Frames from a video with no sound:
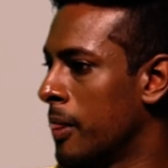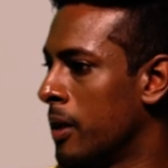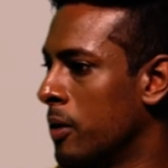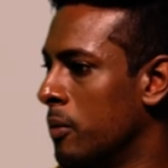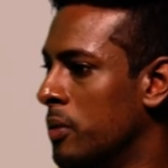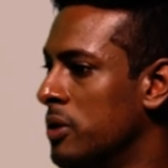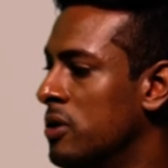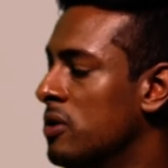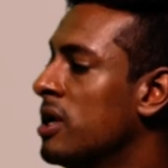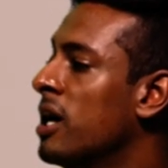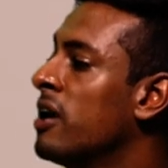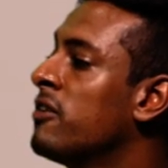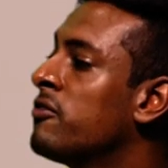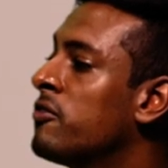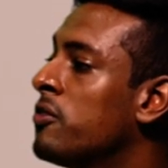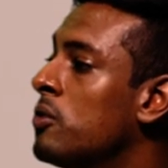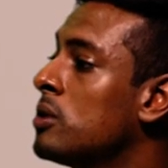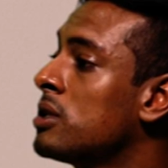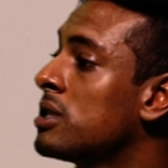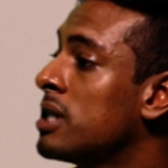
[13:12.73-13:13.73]
We don't have
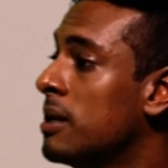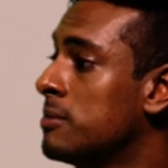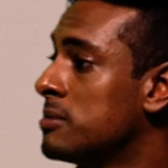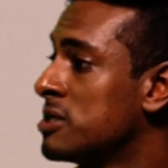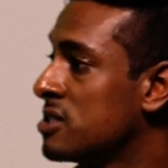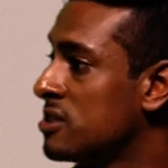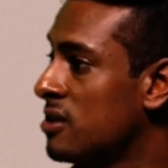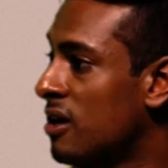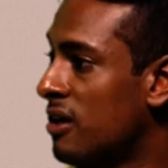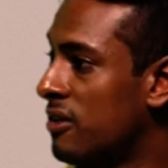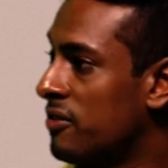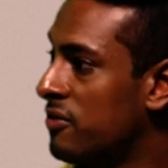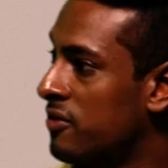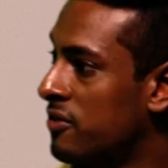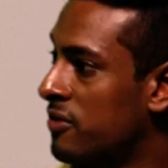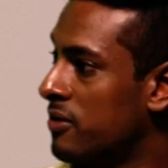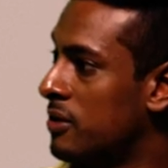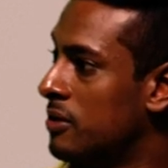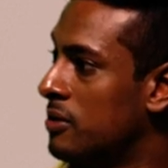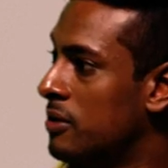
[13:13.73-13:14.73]
full-time staff,
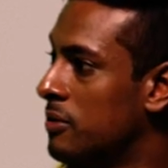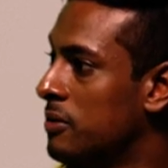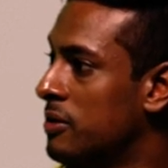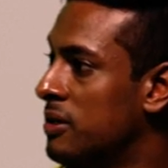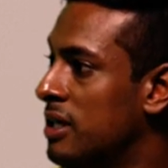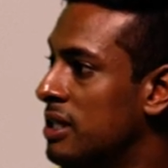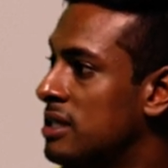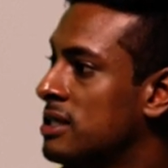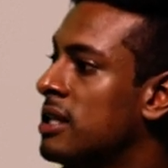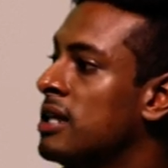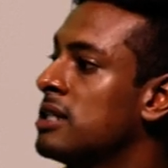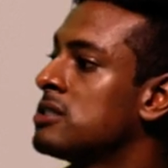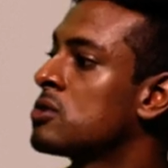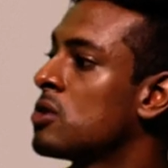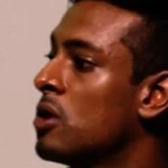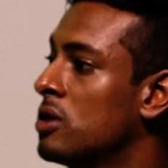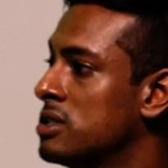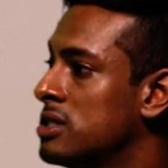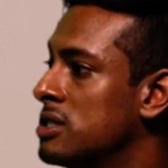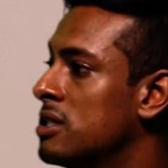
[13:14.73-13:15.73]
that has
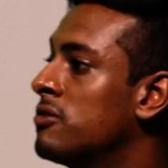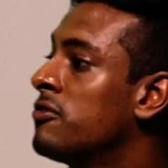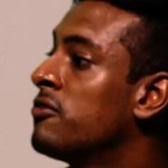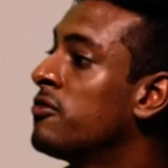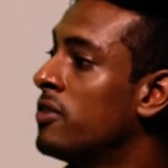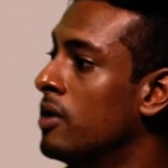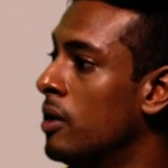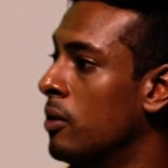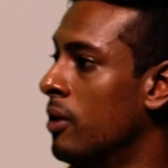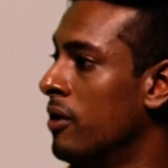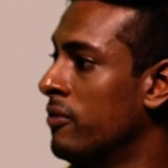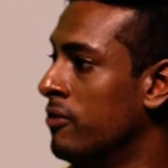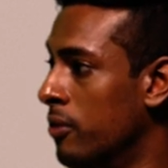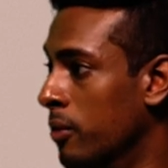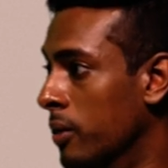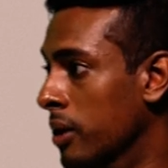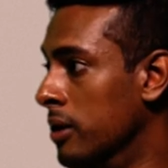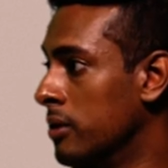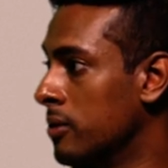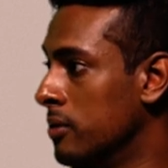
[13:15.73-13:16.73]
constant flow of
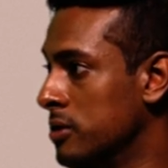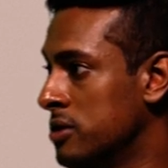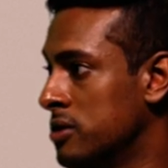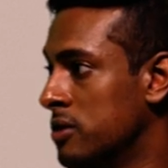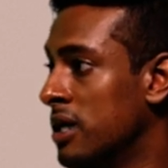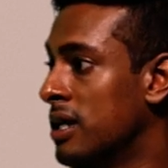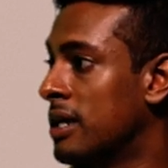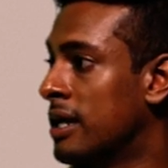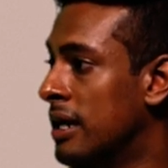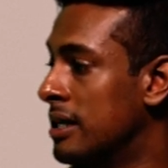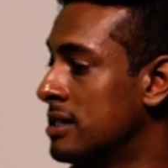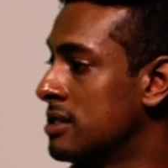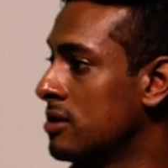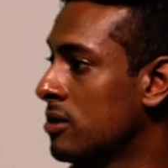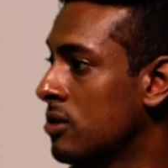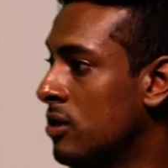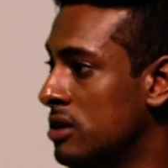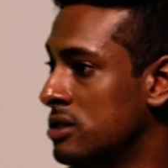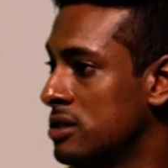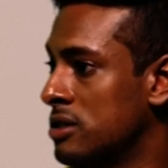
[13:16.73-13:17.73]
work, also that gets in
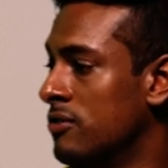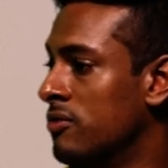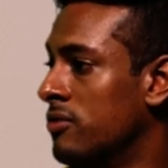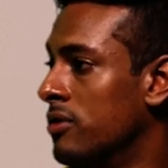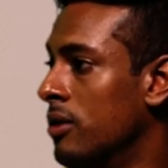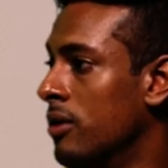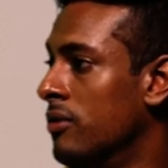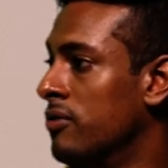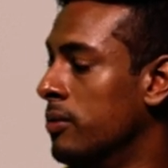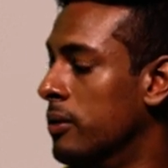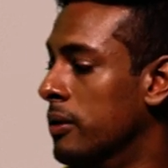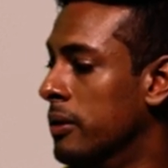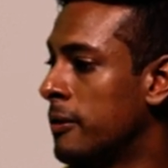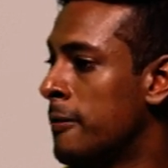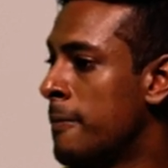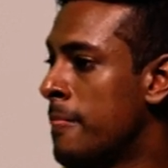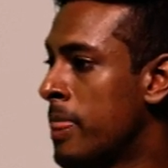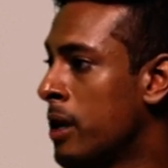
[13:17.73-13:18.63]
constant flow of work.